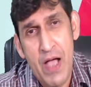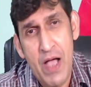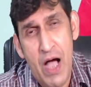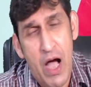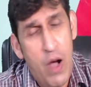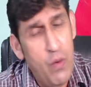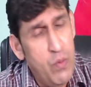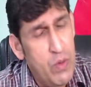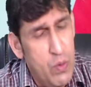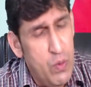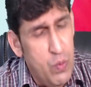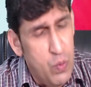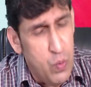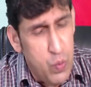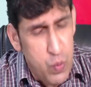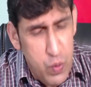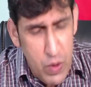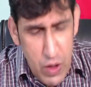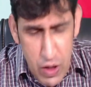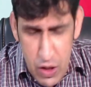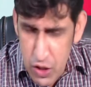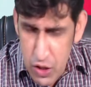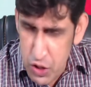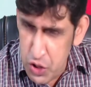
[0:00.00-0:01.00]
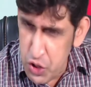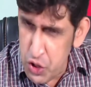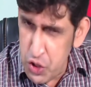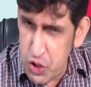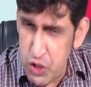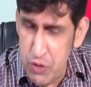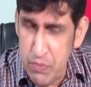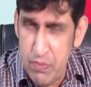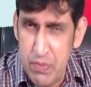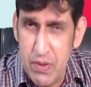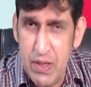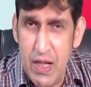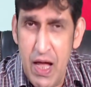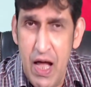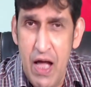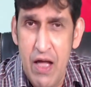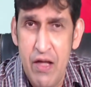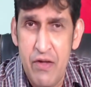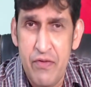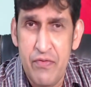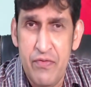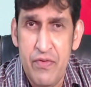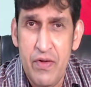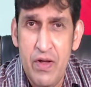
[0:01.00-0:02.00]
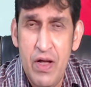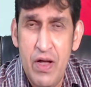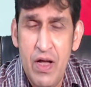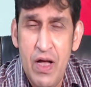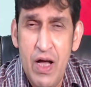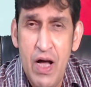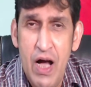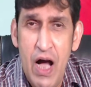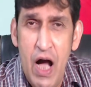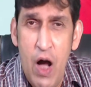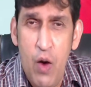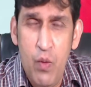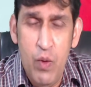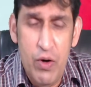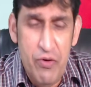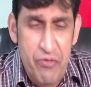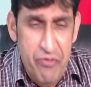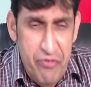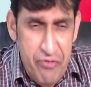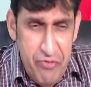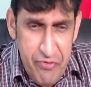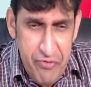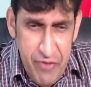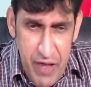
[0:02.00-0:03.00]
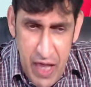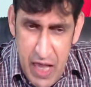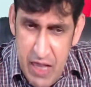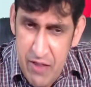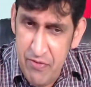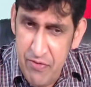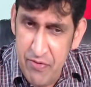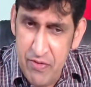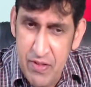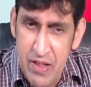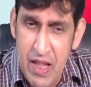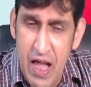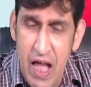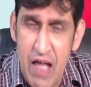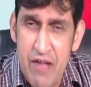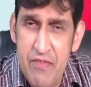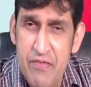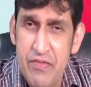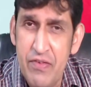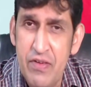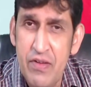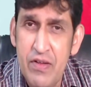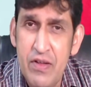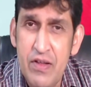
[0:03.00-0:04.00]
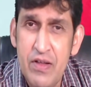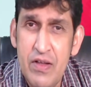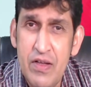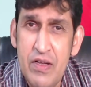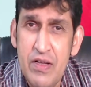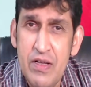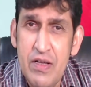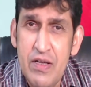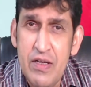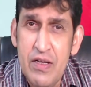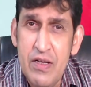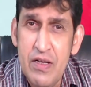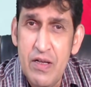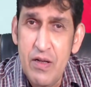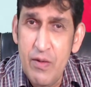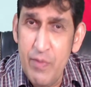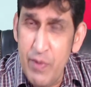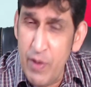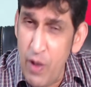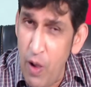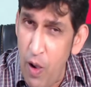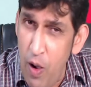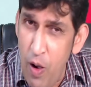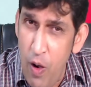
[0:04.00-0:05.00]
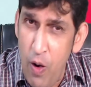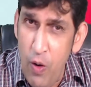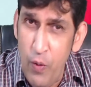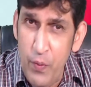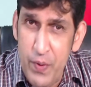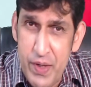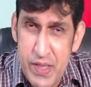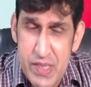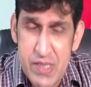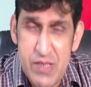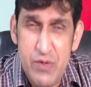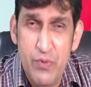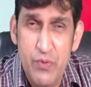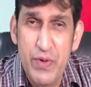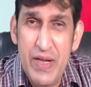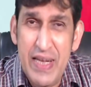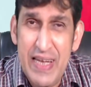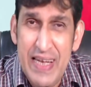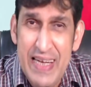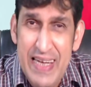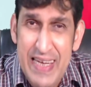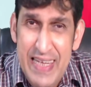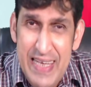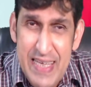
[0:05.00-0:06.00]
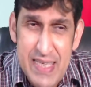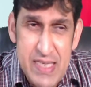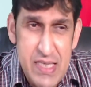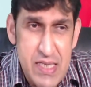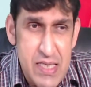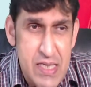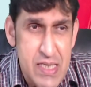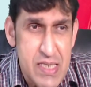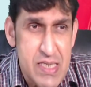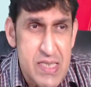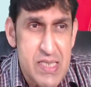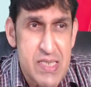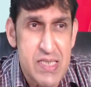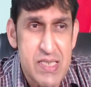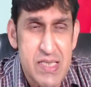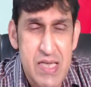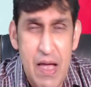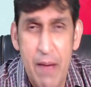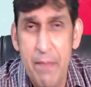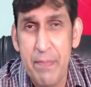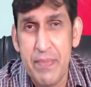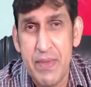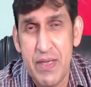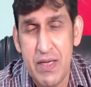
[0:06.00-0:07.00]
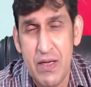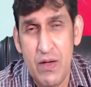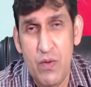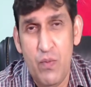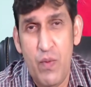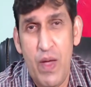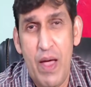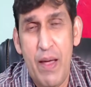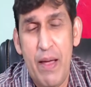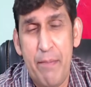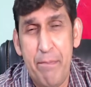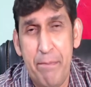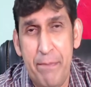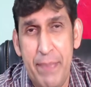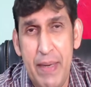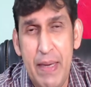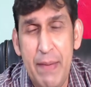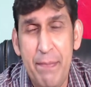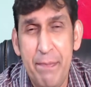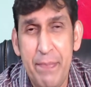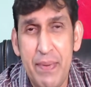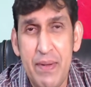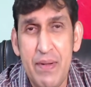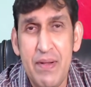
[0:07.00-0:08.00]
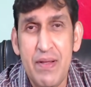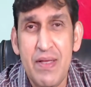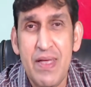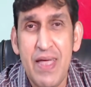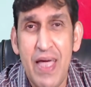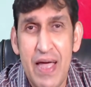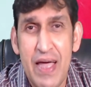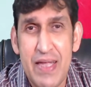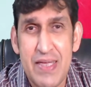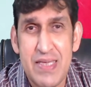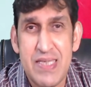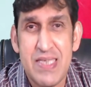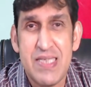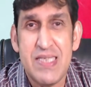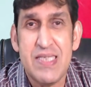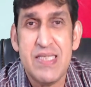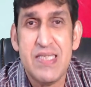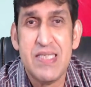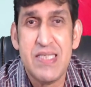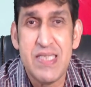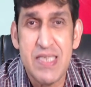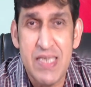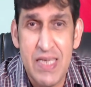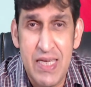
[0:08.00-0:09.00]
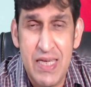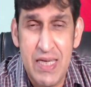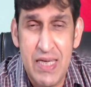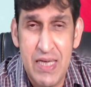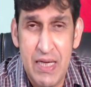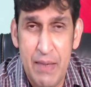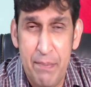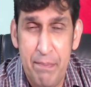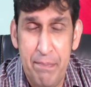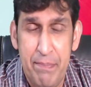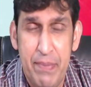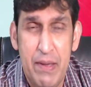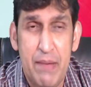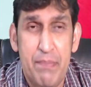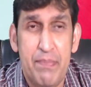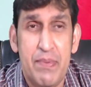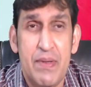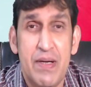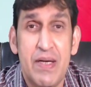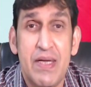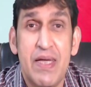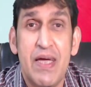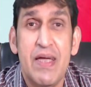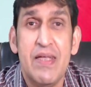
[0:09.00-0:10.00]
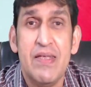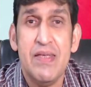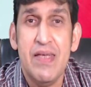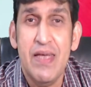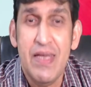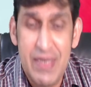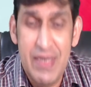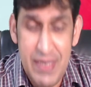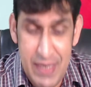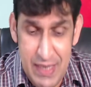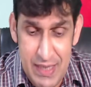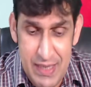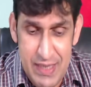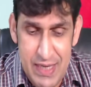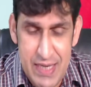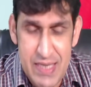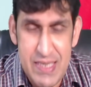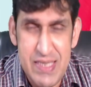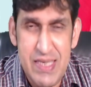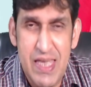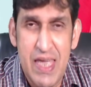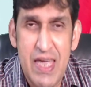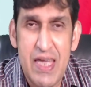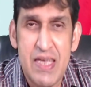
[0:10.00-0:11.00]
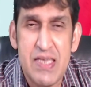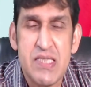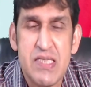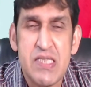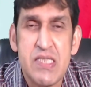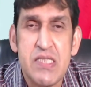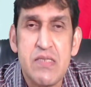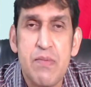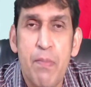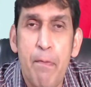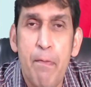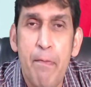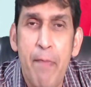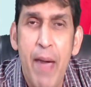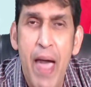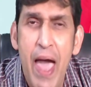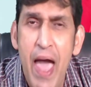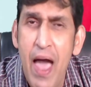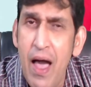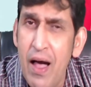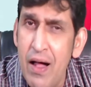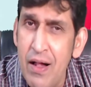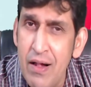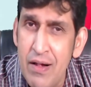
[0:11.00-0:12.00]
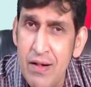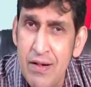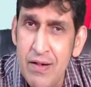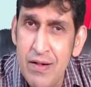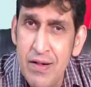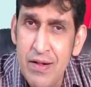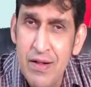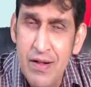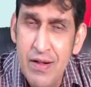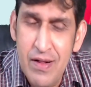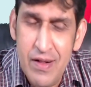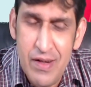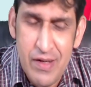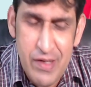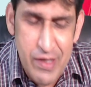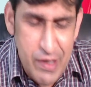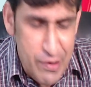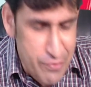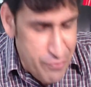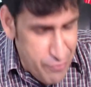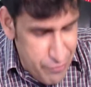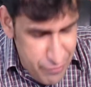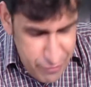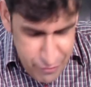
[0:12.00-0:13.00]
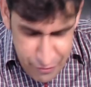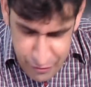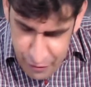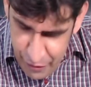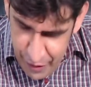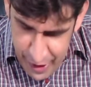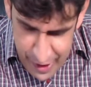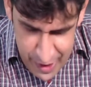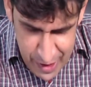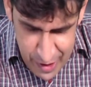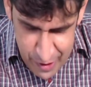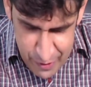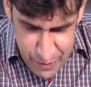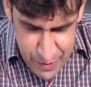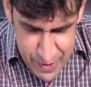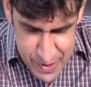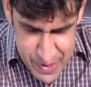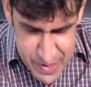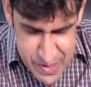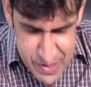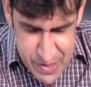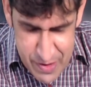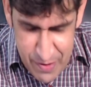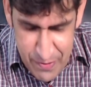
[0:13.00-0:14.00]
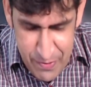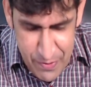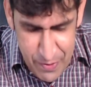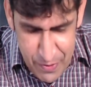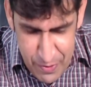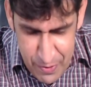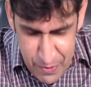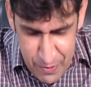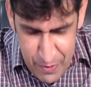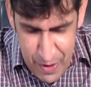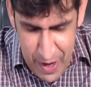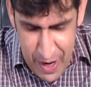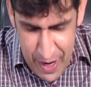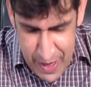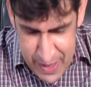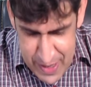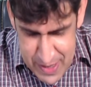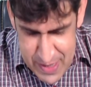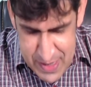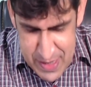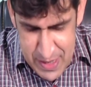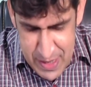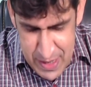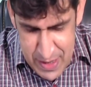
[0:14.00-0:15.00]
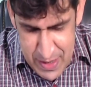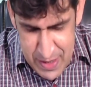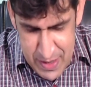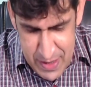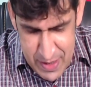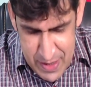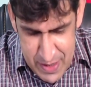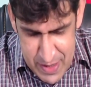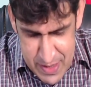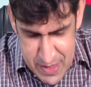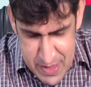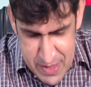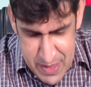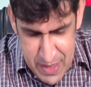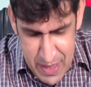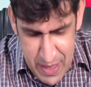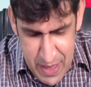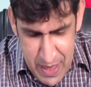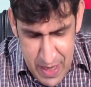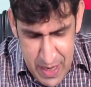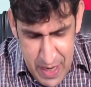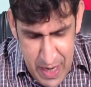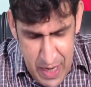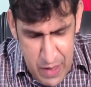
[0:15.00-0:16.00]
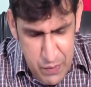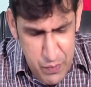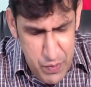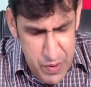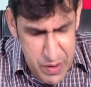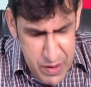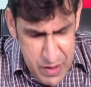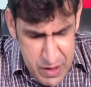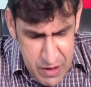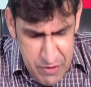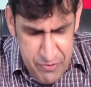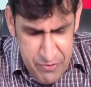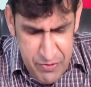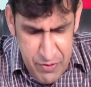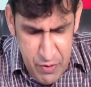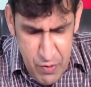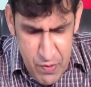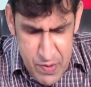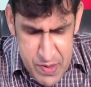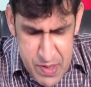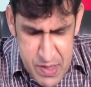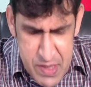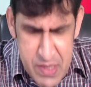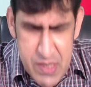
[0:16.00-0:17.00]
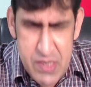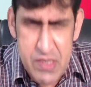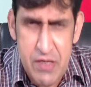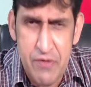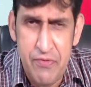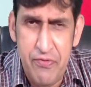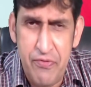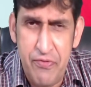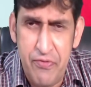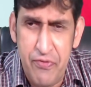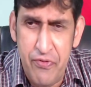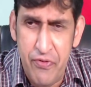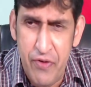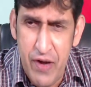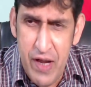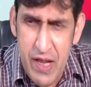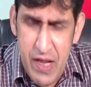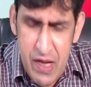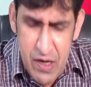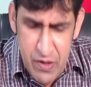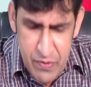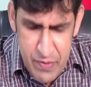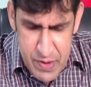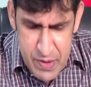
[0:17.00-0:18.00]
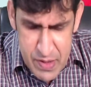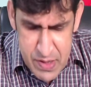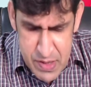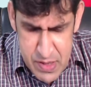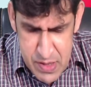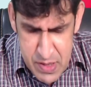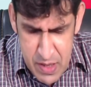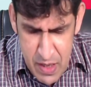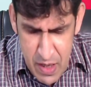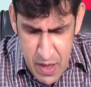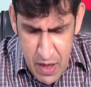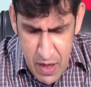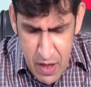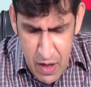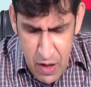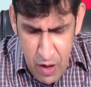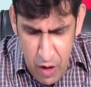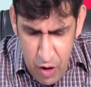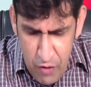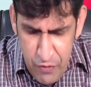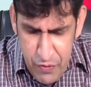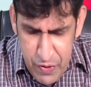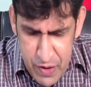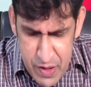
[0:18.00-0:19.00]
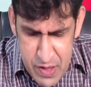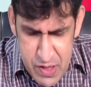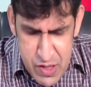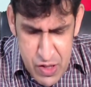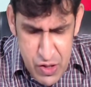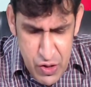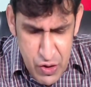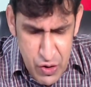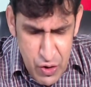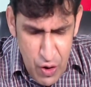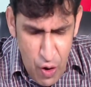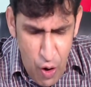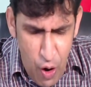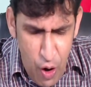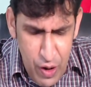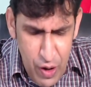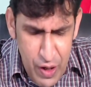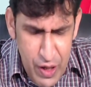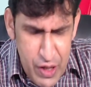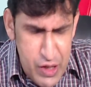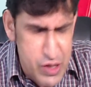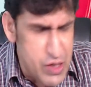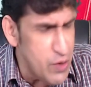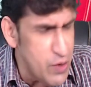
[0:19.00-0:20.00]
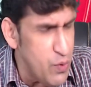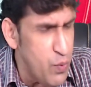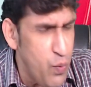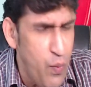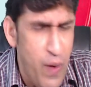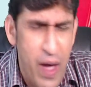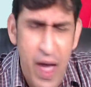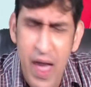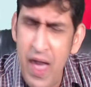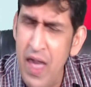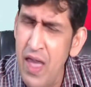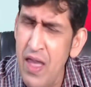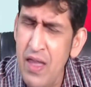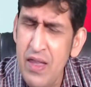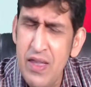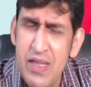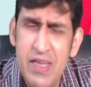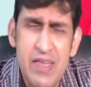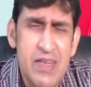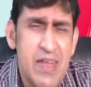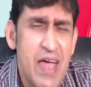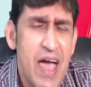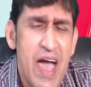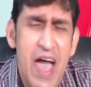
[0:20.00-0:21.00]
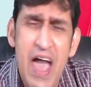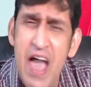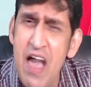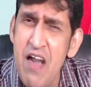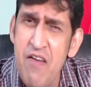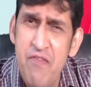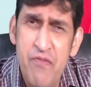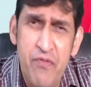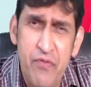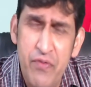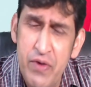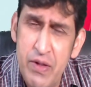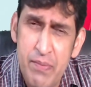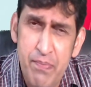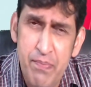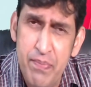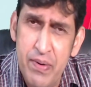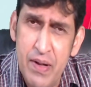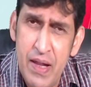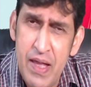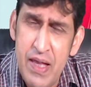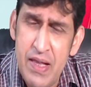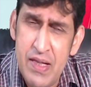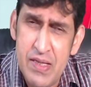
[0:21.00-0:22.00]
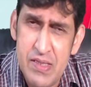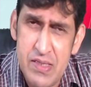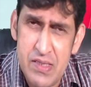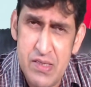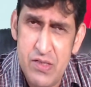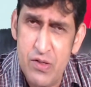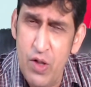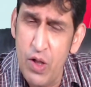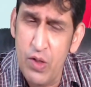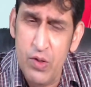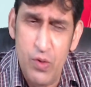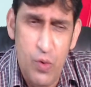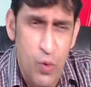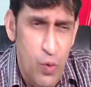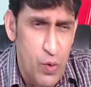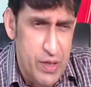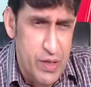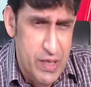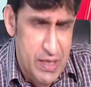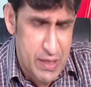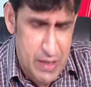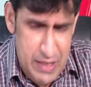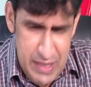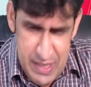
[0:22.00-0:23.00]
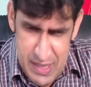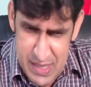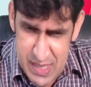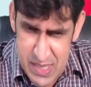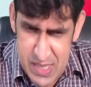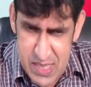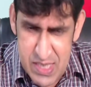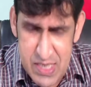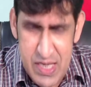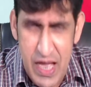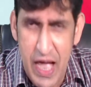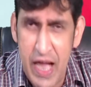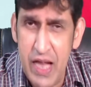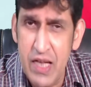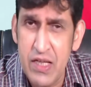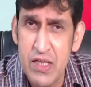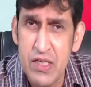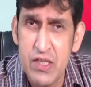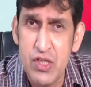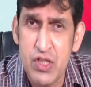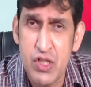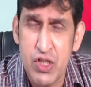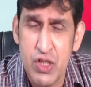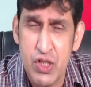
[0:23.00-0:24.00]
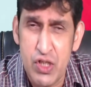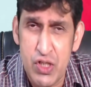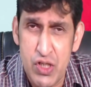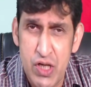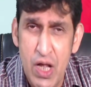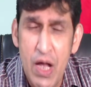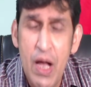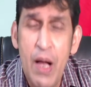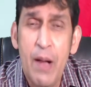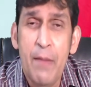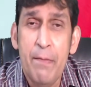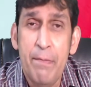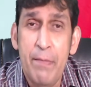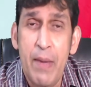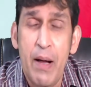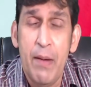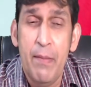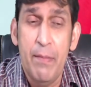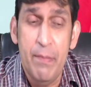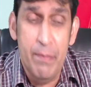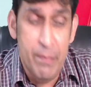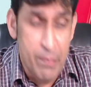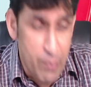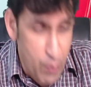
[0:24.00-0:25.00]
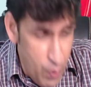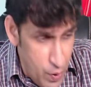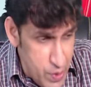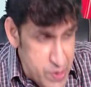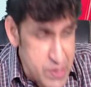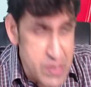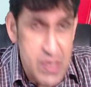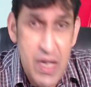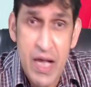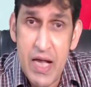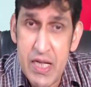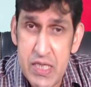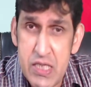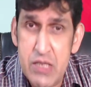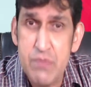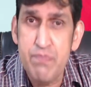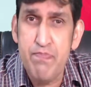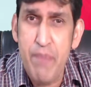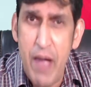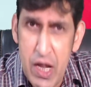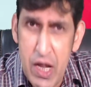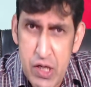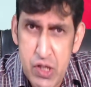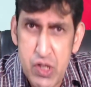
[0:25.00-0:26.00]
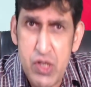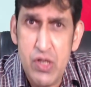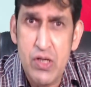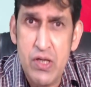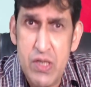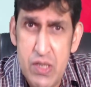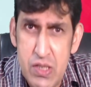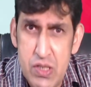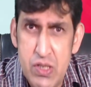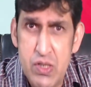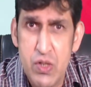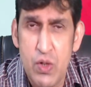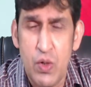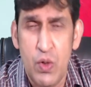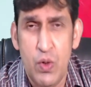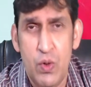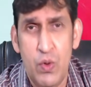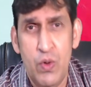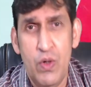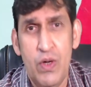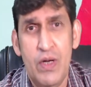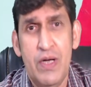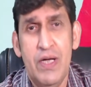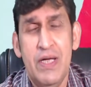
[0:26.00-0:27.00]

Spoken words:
our worship life, our faith life will always release something where people can see and people can, in this case, smell the fragrance of Christ in us. And we diffuse the fragrance of His knowledge where? In every place, not only inside the church, but most especially so